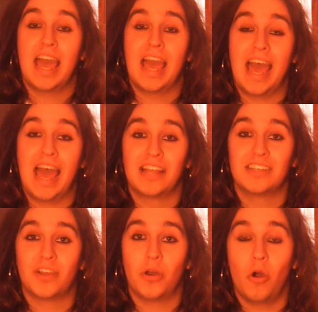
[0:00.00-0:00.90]
And
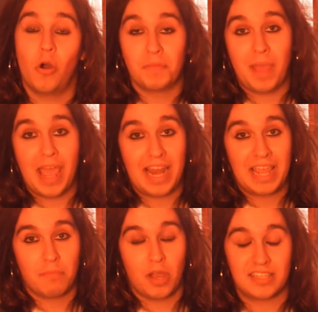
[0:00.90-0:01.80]
Oren Peli
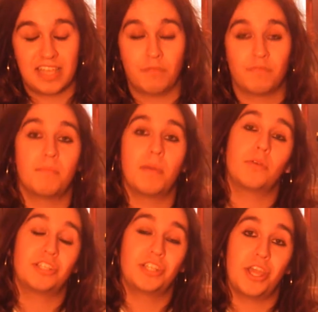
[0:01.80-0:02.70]
might sound
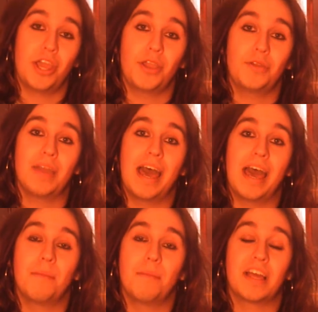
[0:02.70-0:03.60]
familiar to you,
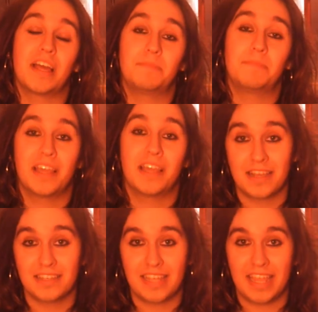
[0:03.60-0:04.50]
that is
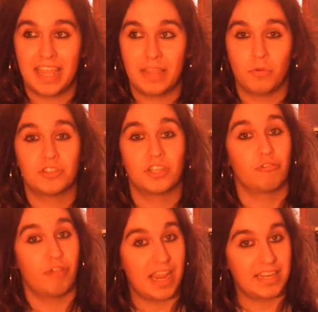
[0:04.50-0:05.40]
because he was the
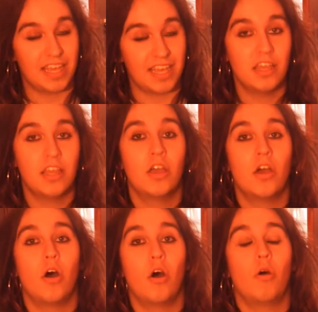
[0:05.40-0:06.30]
creator
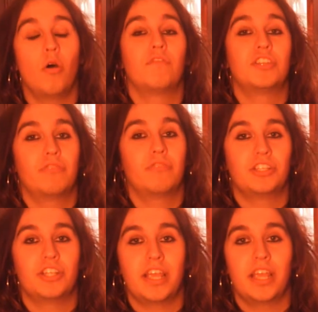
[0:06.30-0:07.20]
of the
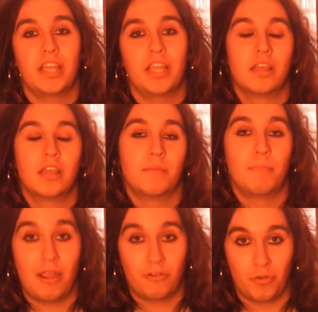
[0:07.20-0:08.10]
trilogy
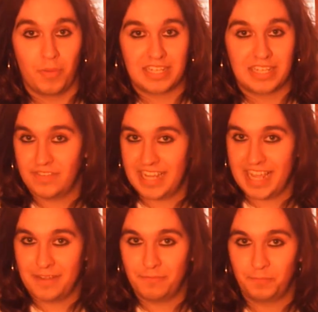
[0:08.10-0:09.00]
Paranormal Activity.